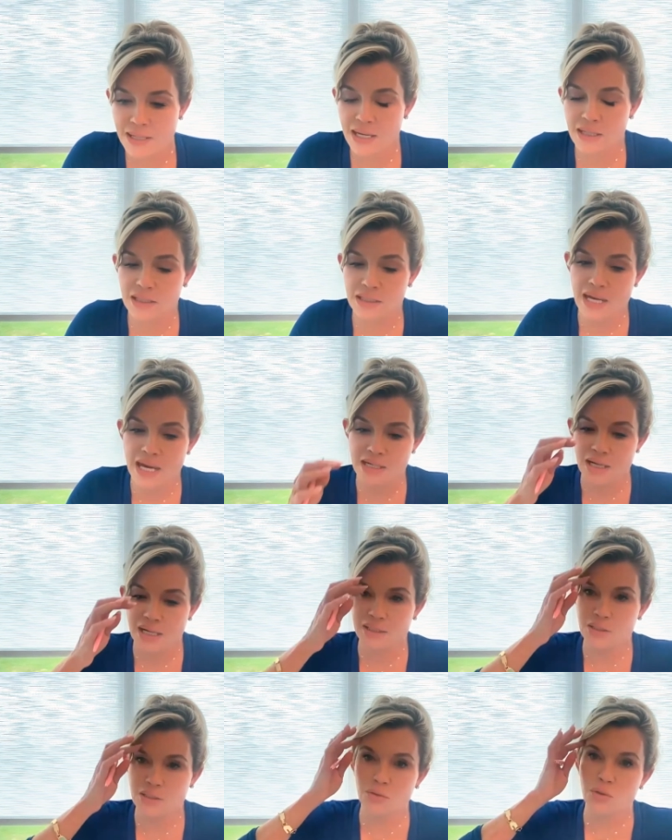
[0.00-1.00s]
And then
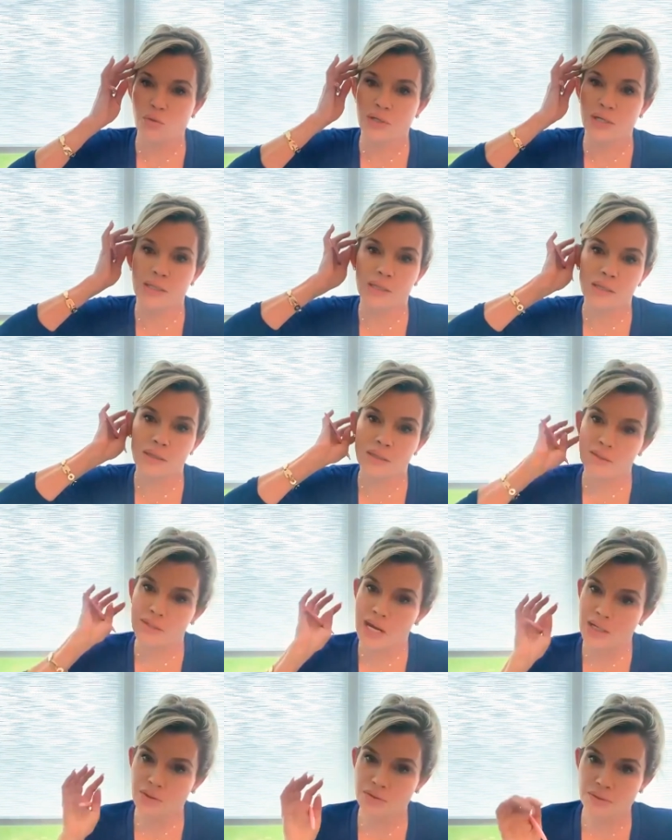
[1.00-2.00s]
I told Jordan, they're
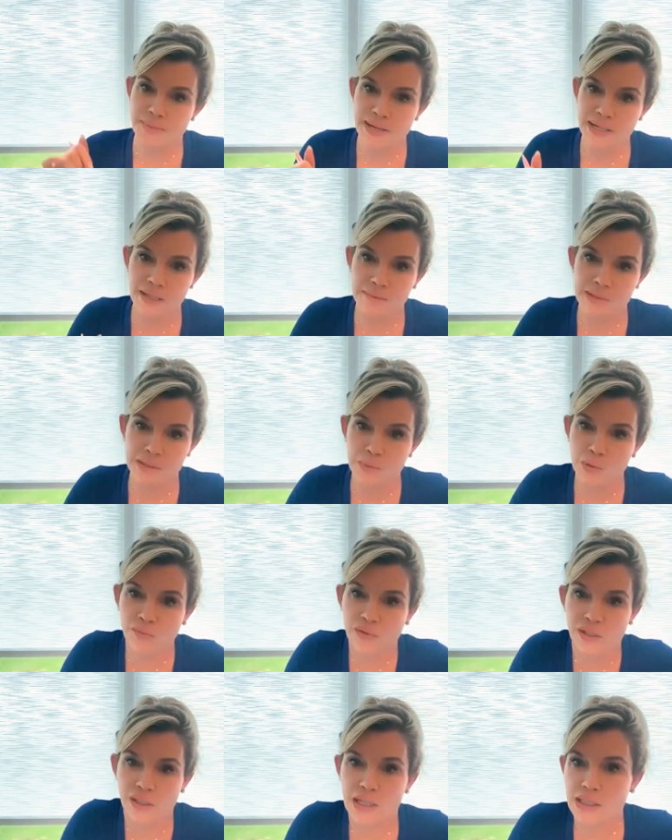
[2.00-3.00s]
not using my name in the
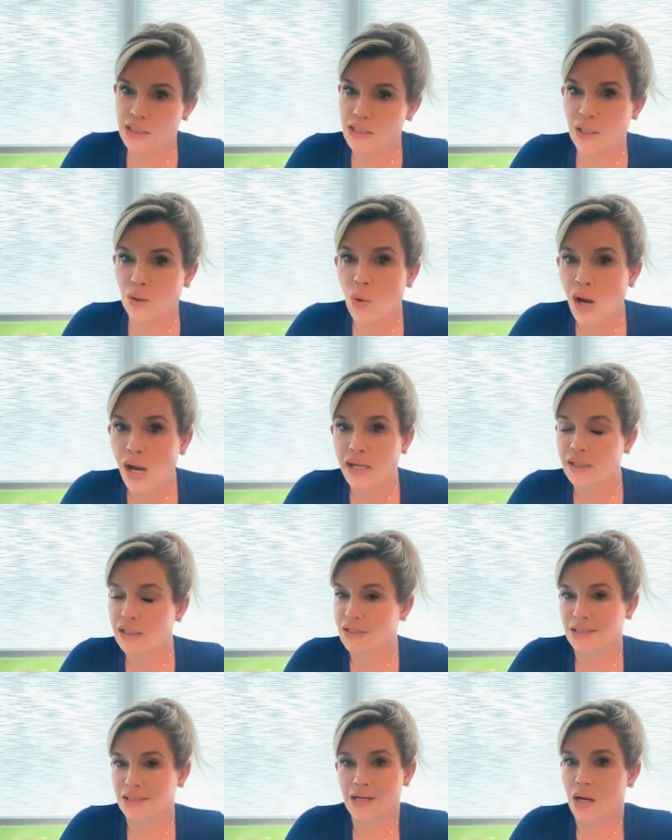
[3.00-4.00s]
movie. And he's like, why? And I
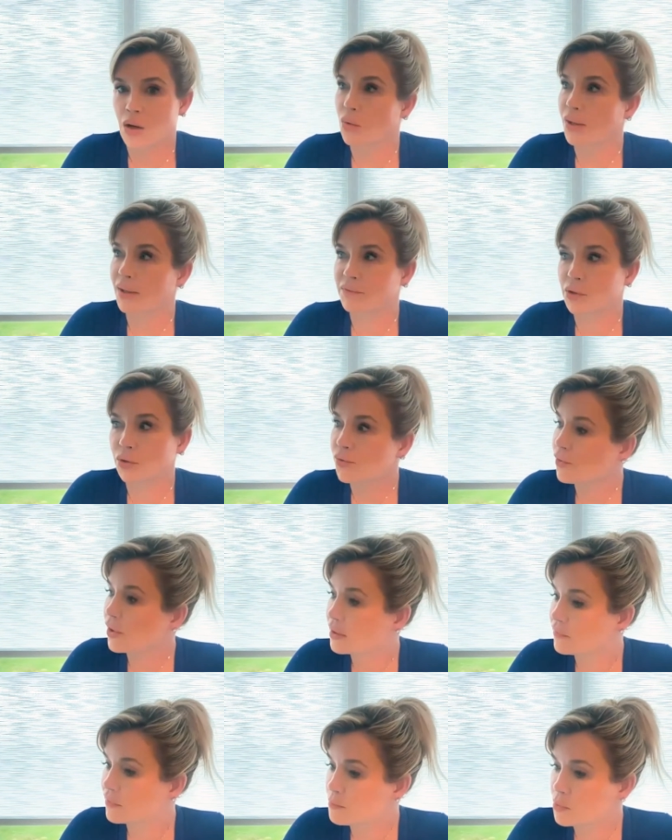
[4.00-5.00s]
said, no, I have no
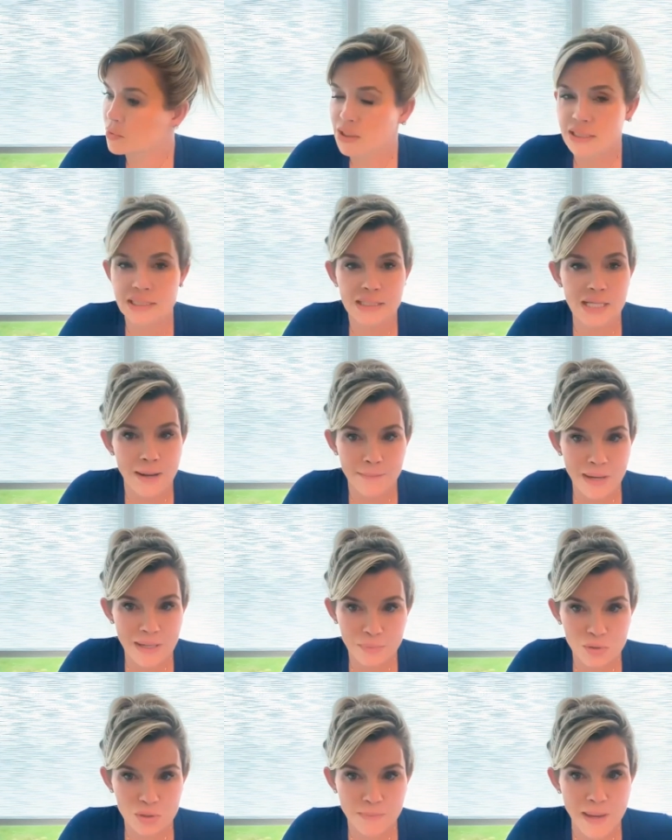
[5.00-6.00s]
creative input. It's not my
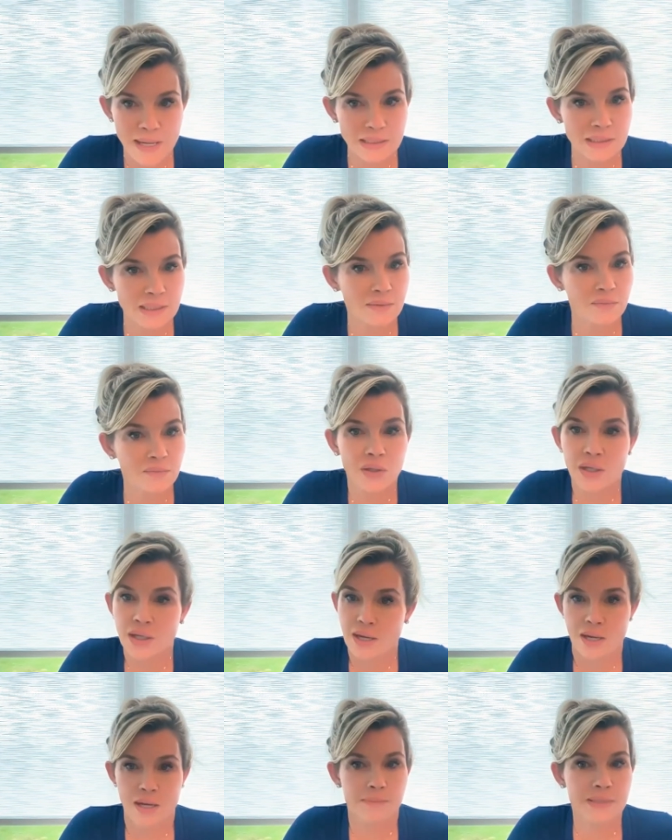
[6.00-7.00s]
perspective.
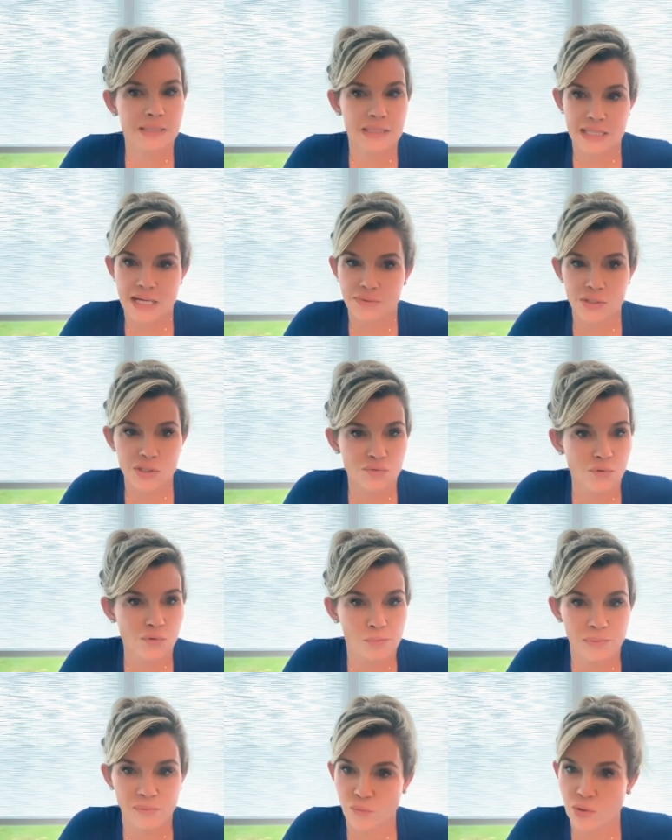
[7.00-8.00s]
I've been down this
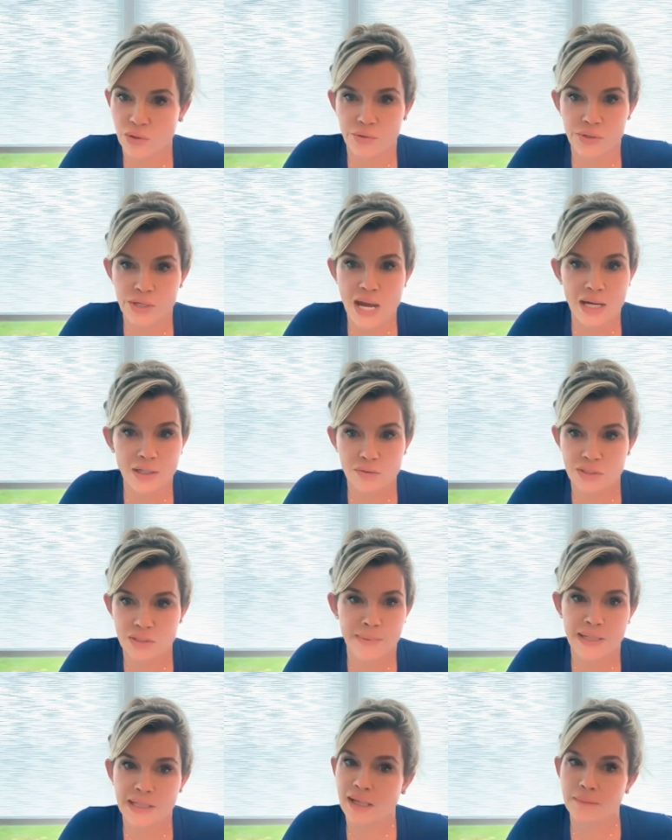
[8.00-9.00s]
road before. They're not using
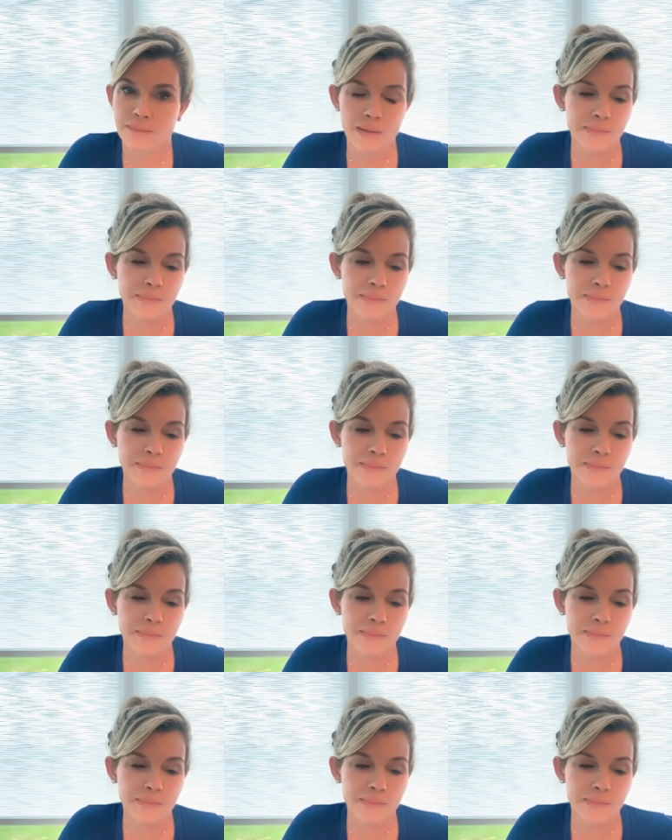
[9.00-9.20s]
my name.